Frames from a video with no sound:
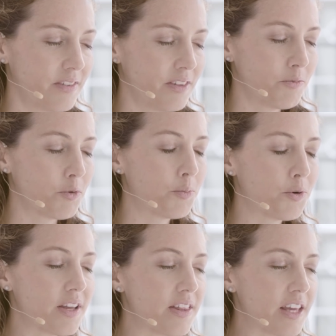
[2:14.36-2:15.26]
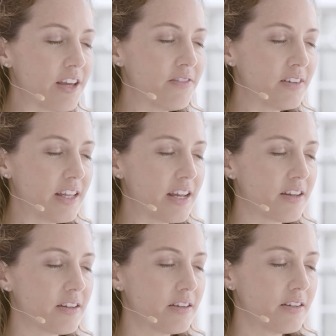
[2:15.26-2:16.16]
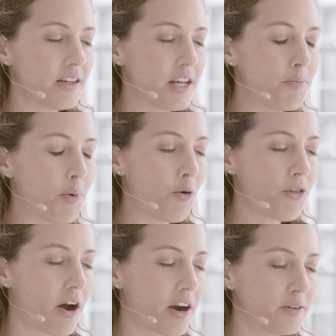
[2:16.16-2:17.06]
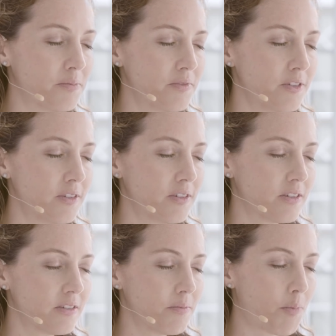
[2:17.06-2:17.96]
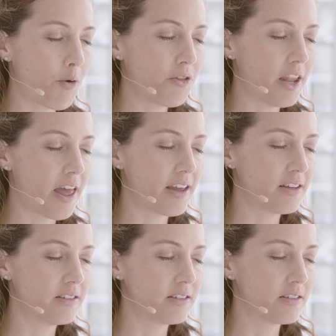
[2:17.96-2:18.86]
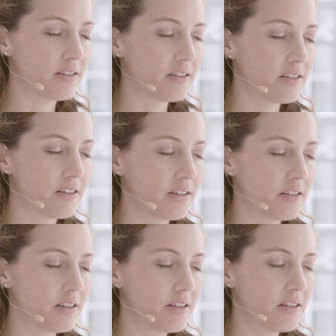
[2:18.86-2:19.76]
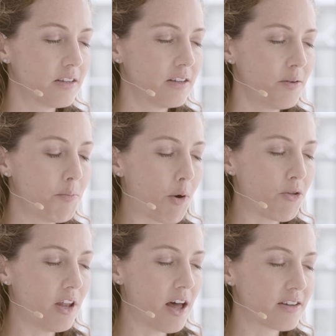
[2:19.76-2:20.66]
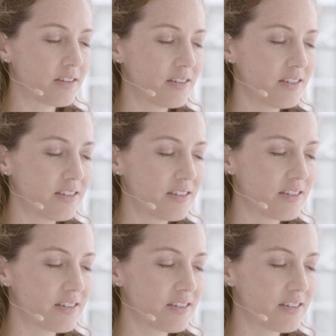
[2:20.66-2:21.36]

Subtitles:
we'll breathe evenly in both arms, both legs, both lungs.